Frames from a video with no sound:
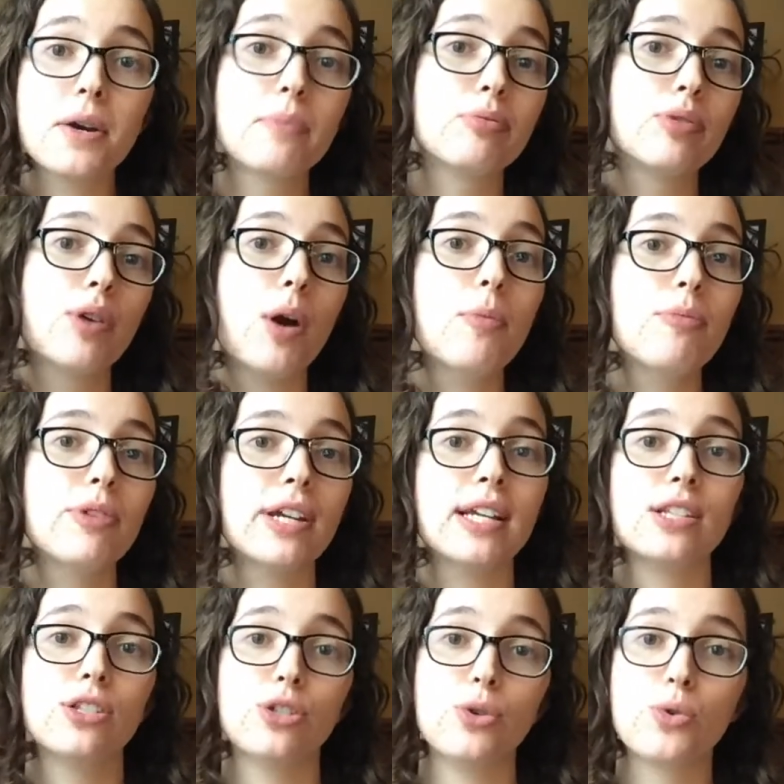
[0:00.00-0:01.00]

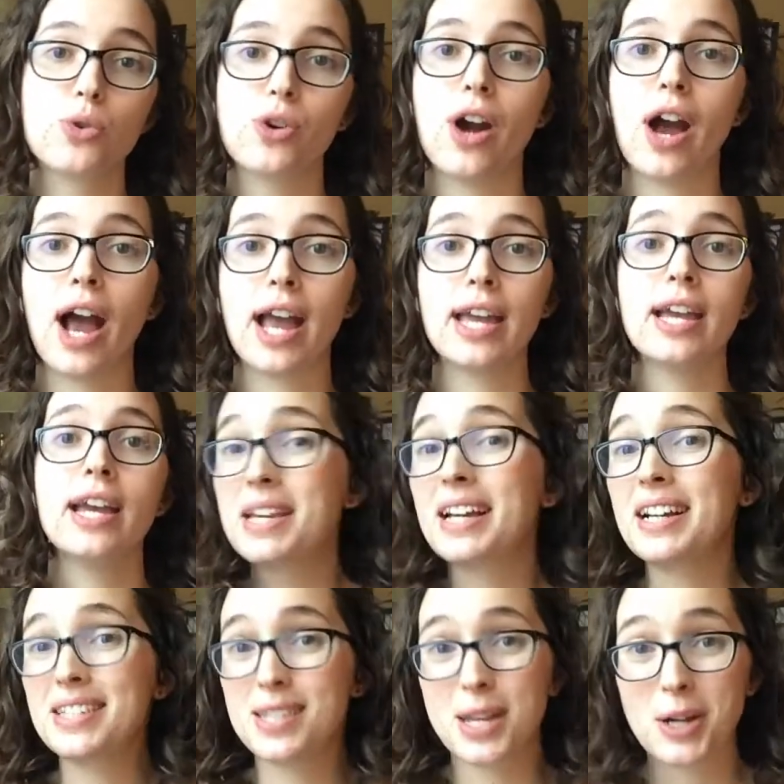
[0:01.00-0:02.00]
appropriate to cry.
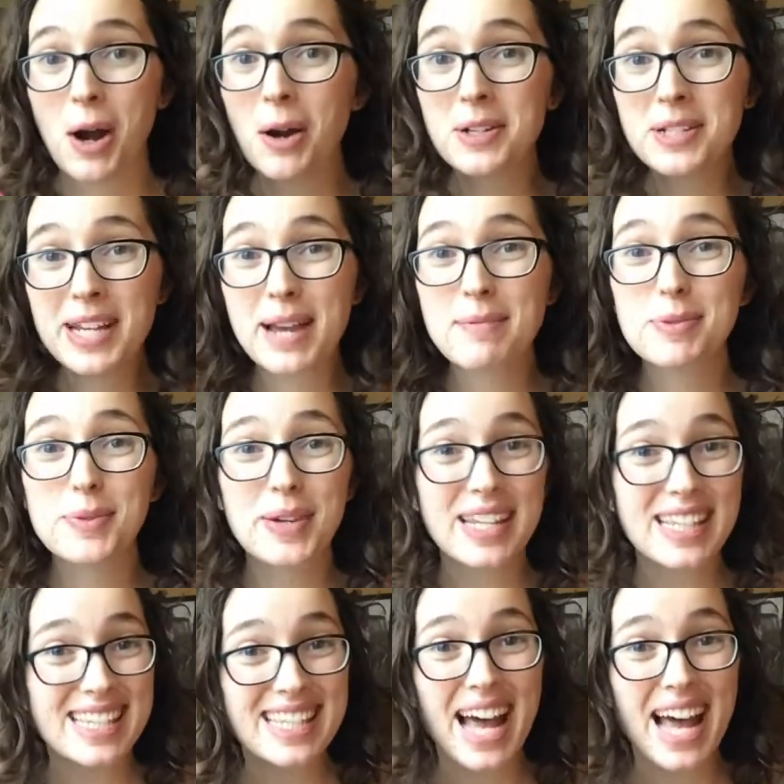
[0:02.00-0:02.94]
Because there are times when it's